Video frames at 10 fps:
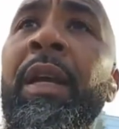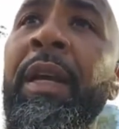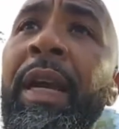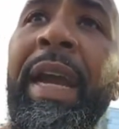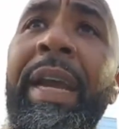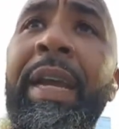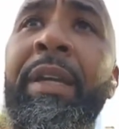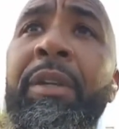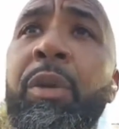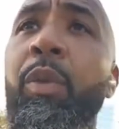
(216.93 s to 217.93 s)
And
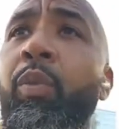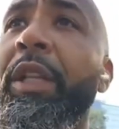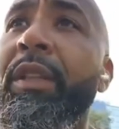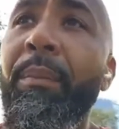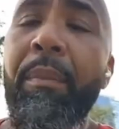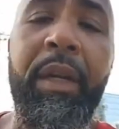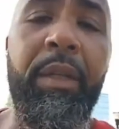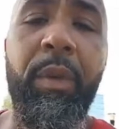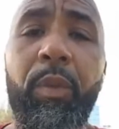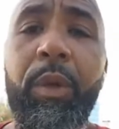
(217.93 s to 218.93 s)
with the money
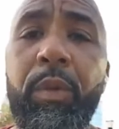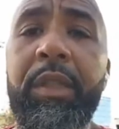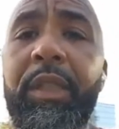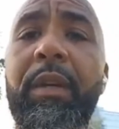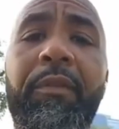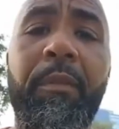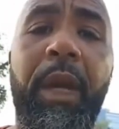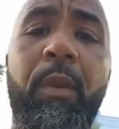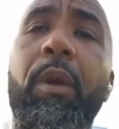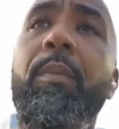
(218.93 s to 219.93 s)
that we were seeing from
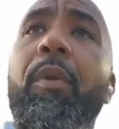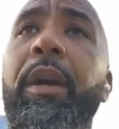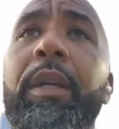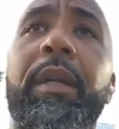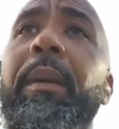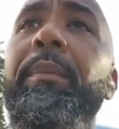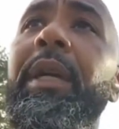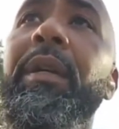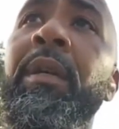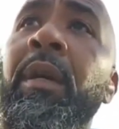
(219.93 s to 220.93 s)
network marketing, I mean,
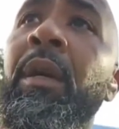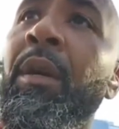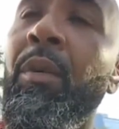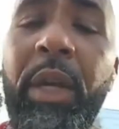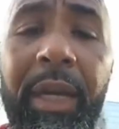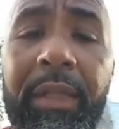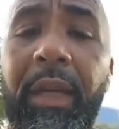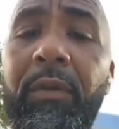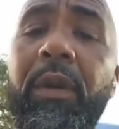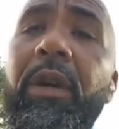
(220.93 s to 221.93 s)
we had
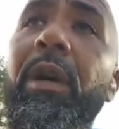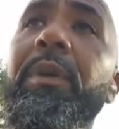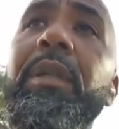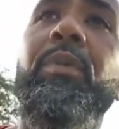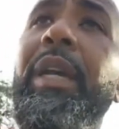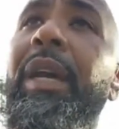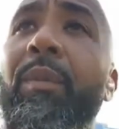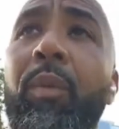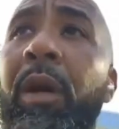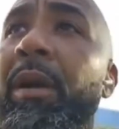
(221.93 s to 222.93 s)
several companies. We had
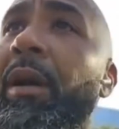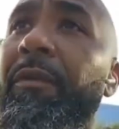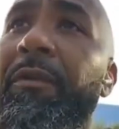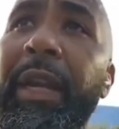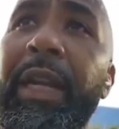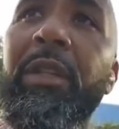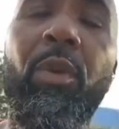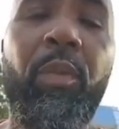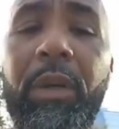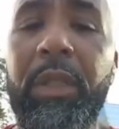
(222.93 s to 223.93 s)
a financial
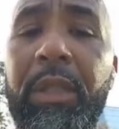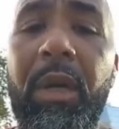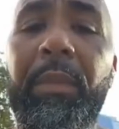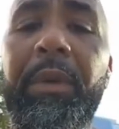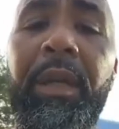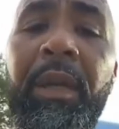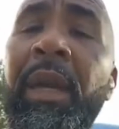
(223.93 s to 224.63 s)
wellness company.